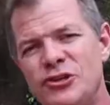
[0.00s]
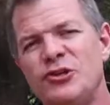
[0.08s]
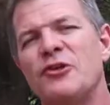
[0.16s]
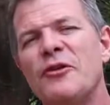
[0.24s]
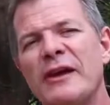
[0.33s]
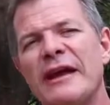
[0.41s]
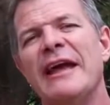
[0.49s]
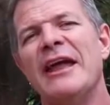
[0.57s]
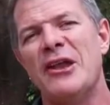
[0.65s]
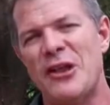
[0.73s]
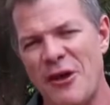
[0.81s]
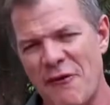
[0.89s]
during
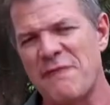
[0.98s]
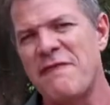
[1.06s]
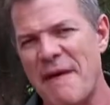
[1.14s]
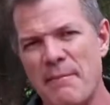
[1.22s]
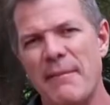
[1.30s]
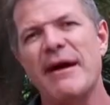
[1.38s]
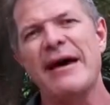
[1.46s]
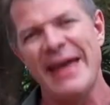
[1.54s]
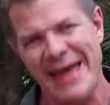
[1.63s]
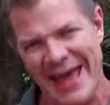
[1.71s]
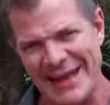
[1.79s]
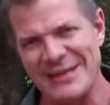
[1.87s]
November
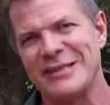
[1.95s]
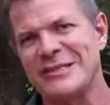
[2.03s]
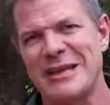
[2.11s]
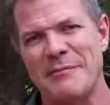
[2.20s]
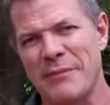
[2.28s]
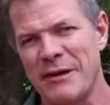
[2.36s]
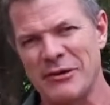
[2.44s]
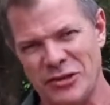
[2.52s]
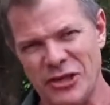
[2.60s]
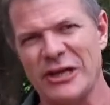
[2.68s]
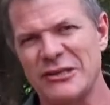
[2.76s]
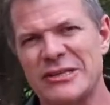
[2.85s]
and December,
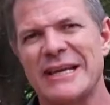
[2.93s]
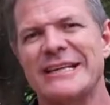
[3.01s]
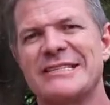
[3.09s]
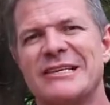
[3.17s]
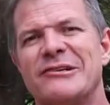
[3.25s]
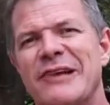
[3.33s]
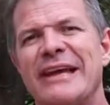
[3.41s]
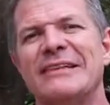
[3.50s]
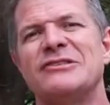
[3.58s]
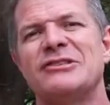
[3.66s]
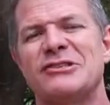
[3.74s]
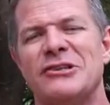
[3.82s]
just as the
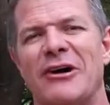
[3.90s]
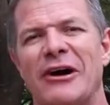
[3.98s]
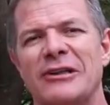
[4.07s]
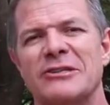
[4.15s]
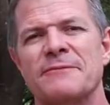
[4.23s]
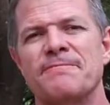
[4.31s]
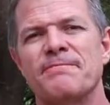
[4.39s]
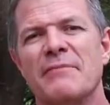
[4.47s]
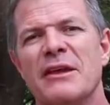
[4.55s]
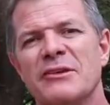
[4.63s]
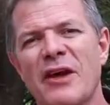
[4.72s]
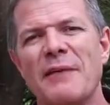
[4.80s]
rains start.
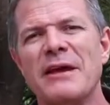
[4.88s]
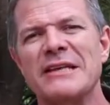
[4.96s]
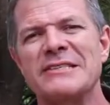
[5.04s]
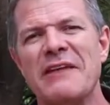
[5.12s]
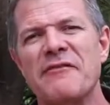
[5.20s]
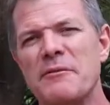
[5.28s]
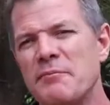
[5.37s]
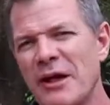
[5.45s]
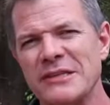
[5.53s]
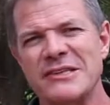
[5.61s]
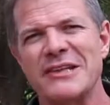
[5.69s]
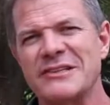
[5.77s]
So I'm Gus, the African
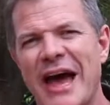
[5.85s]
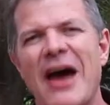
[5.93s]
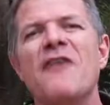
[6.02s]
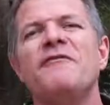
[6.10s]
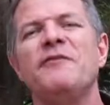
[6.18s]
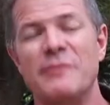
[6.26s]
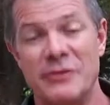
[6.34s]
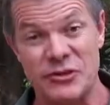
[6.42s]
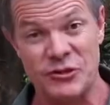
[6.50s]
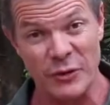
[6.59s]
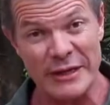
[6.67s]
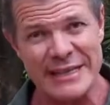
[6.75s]
Plant Hunter. I hope you've
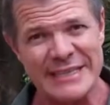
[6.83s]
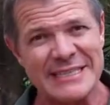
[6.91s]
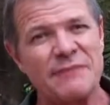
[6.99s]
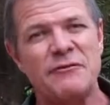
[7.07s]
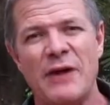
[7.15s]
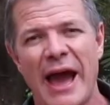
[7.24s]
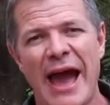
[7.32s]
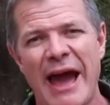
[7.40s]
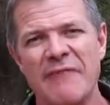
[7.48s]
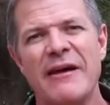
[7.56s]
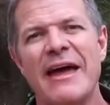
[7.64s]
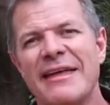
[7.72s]
enjoyed this. If you
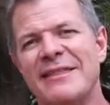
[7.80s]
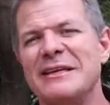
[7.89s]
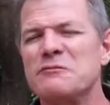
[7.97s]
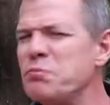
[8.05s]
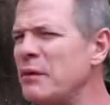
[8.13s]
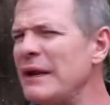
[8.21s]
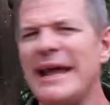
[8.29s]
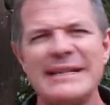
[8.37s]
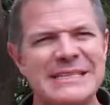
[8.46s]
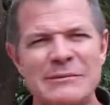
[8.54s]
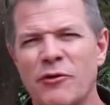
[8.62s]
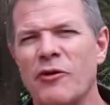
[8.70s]
have, there's
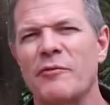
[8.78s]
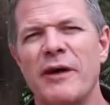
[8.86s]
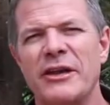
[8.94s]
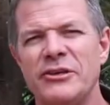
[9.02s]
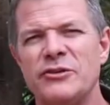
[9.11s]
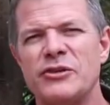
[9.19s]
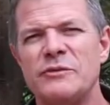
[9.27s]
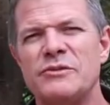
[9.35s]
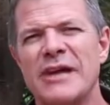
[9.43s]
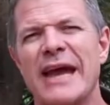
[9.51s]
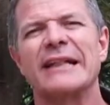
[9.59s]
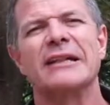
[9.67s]
plenty more on my
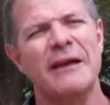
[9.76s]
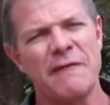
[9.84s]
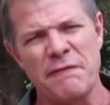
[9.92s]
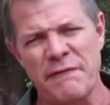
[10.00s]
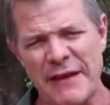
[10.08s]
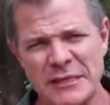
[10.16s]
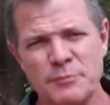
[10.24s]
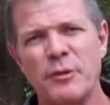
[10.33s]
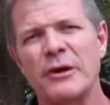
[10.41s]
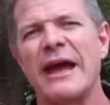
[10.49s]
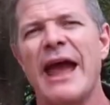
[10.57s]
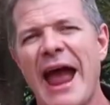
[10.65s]
YouTube channel,
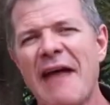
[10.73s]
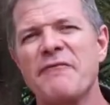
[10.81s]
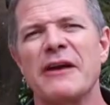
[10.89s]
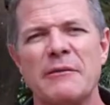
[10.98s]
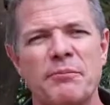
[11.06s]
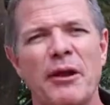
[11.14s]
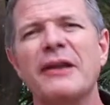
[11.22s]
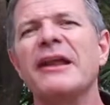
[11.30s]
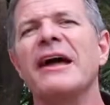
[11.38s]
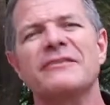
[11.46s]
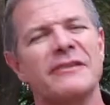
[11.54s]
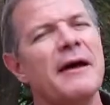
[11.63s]
Facebook, African
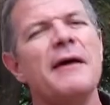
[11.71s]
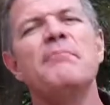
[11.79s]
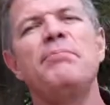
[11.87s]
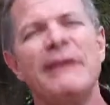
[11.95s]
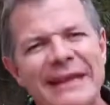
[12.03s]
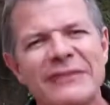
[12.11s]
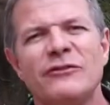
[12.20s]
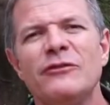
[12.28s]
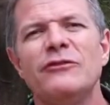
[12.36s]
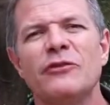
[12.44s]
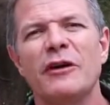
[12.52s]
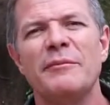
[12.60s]
Plant Hunter. Please
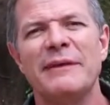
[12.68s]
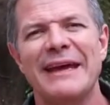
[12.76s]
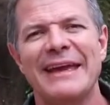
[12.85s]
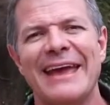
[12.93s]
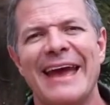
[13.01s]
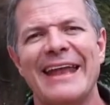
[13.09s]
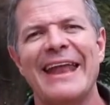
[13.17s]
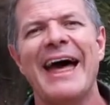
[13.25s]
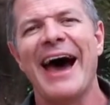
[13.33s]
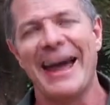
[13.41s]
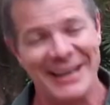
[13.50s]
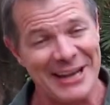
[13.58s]
do join me again.
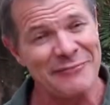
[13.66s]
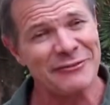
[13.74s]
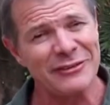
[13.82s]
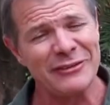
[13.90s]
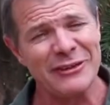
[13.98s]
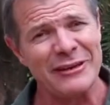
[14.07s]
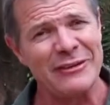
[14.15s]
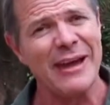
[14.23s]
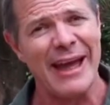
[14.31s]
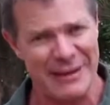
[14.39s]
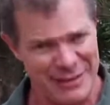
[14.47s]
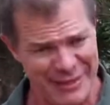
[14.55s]
I'd love to see
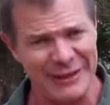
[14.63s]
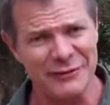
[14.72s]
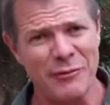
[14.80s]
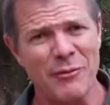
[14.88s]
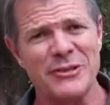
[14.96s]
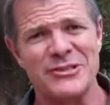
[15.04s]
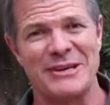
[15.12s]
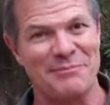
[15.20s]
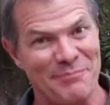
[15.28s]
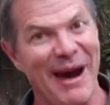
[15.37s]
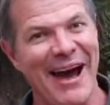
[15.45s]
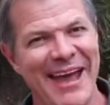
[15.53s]
you, and thanks for
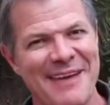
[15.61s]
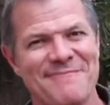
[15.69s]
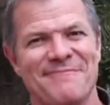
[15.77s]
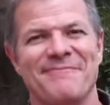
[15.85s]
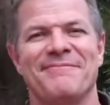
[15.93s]
watching. Bye.